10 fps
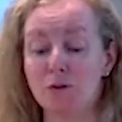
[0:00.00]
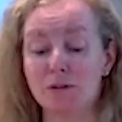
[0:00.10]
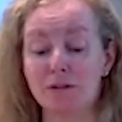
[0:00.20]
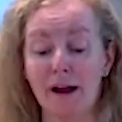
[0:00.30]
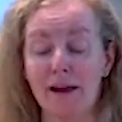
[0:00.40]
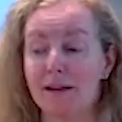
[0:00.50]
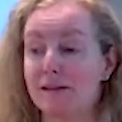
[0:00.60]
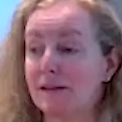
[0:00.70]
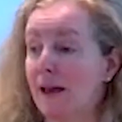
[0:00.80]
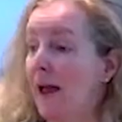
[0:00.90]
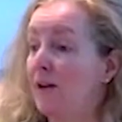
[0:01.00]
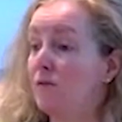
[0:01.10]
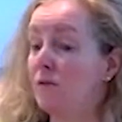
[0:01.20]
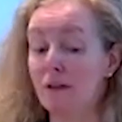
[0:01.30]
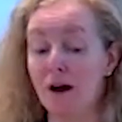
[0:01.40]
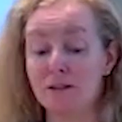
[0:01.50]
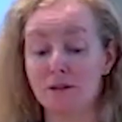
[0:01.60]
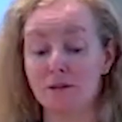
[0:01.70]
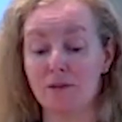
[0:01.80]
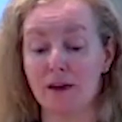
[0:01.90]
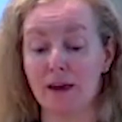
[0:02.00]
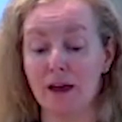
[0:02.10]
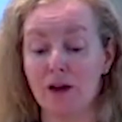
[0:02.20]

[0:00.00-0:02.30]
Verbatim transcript: science and philosophy